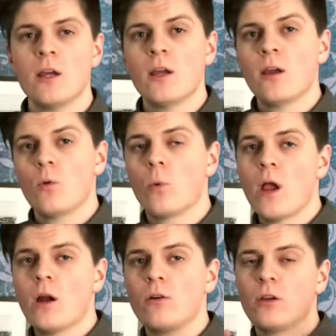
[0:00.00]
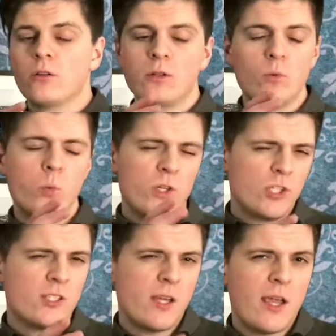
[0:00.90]
which
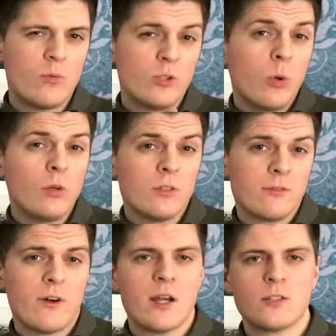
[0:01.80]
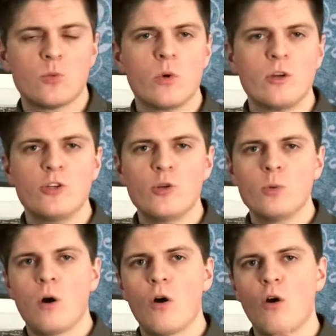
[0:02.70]
is a rhetorical device where
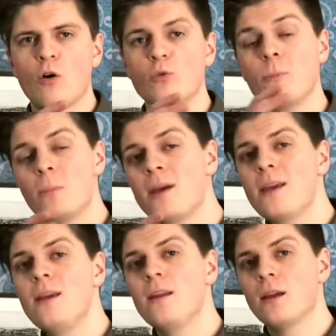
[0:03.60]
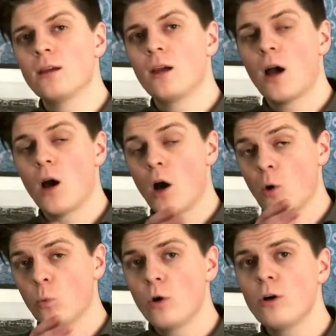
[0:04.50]
you are repeating a
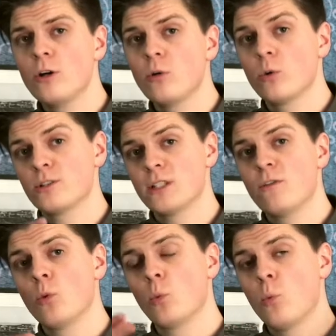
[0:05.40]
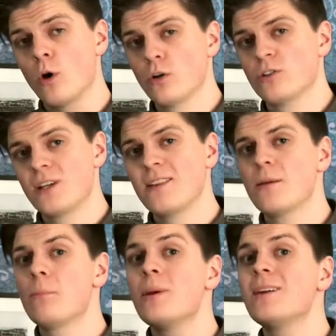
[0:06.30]
word or several words in the
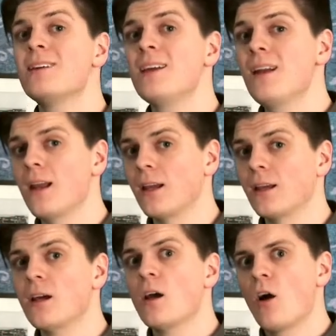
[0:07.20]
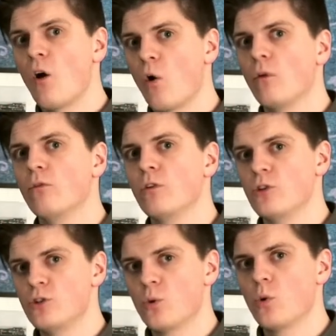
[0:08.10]
beginning of
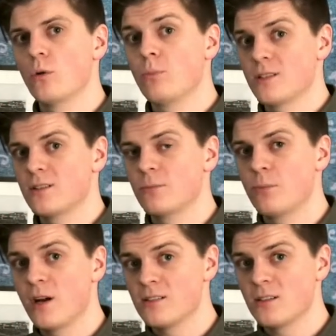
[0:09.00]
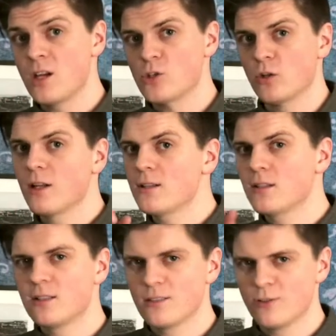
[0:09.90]
your presentation. Let's
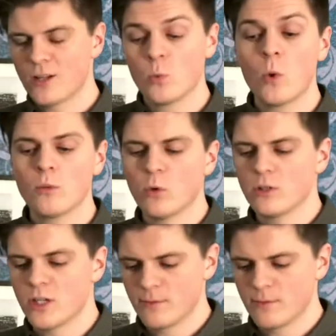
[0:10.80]
listen to that one more time.